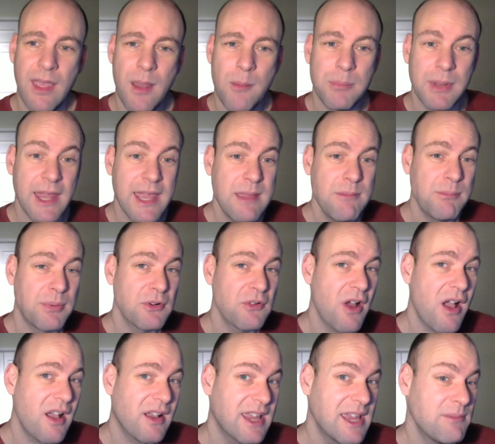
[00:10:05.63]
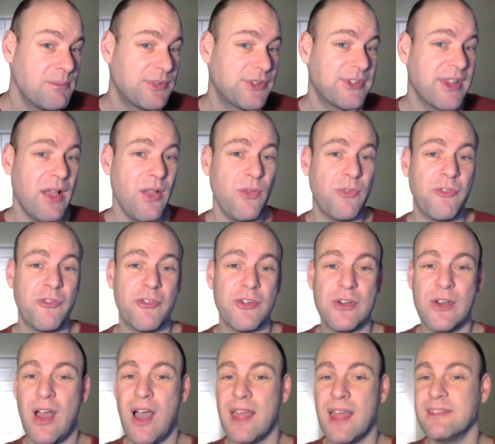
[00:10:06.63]
Blame Barack himself
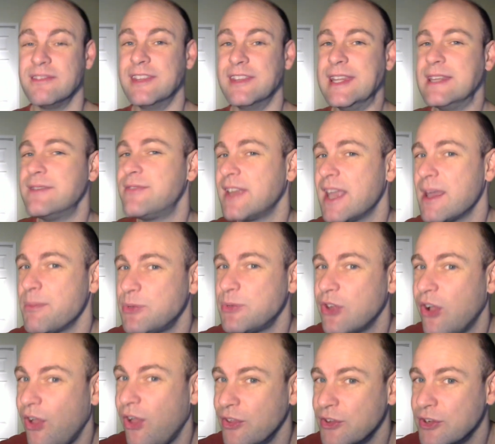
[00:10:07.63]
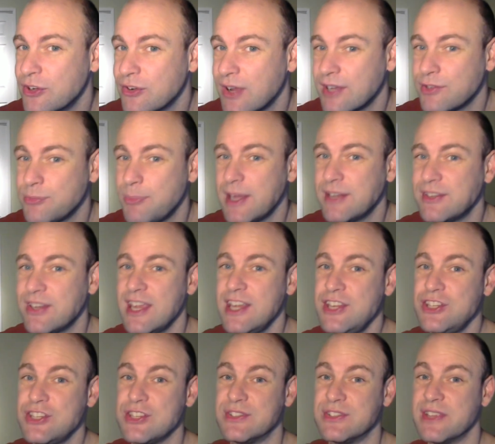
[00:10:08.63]
for not living up to all your
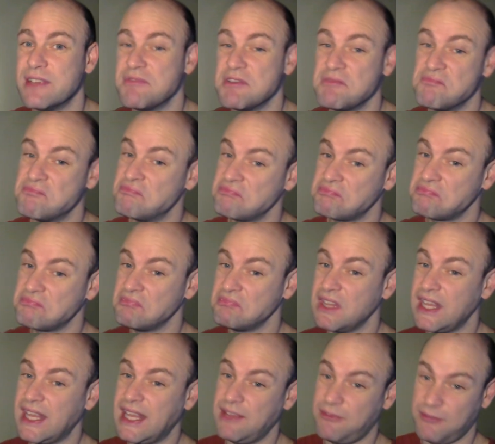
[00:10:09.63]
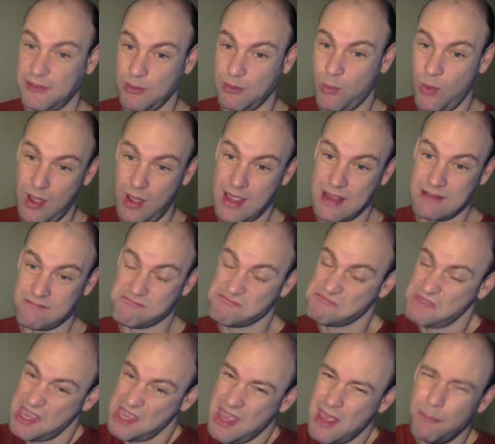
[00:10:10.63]
expectations of him, if you want,
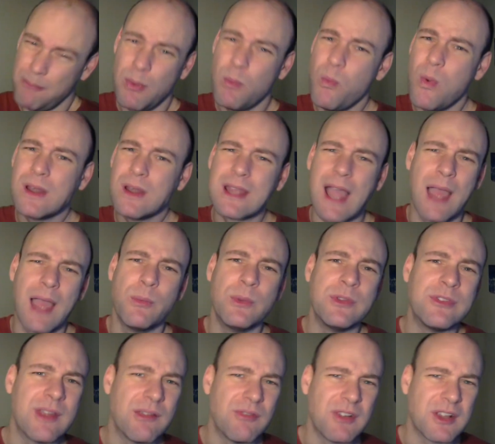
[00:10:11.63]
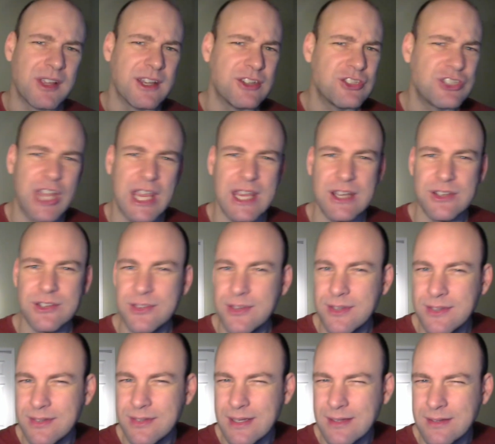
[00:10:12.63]
but one guy was never going to change the
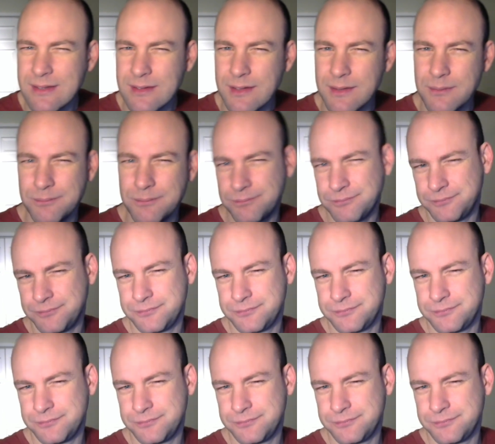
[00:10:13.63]
system.